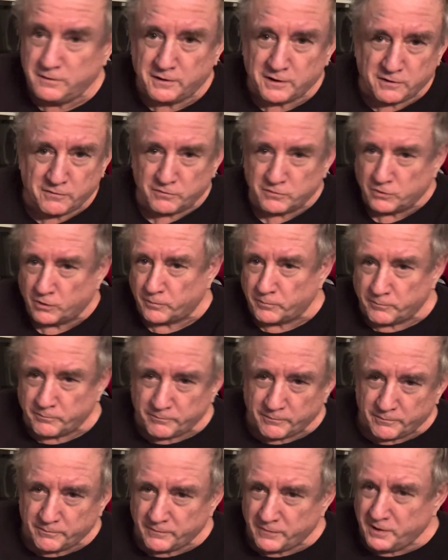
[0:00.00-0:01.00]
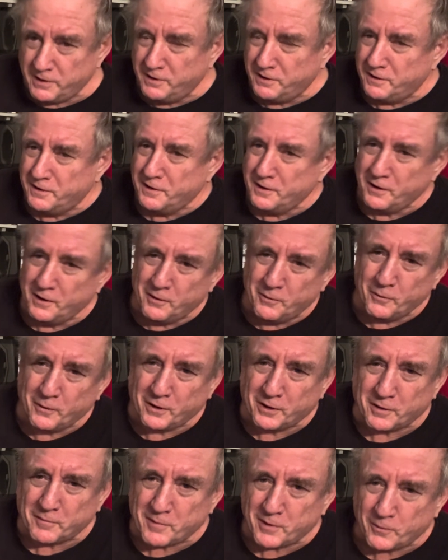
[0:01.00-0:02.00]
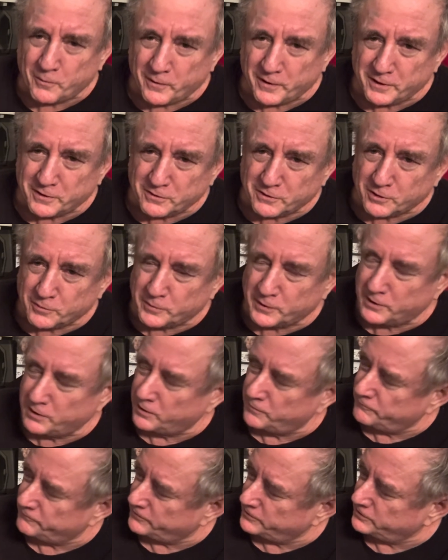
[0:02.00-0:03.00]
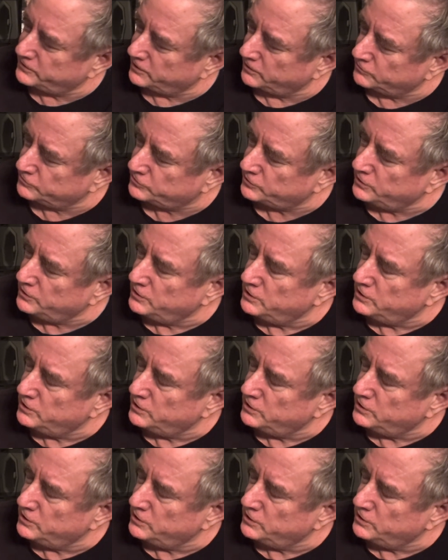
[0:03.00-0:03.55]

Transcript: even though I'm well on my way a little bit on videos,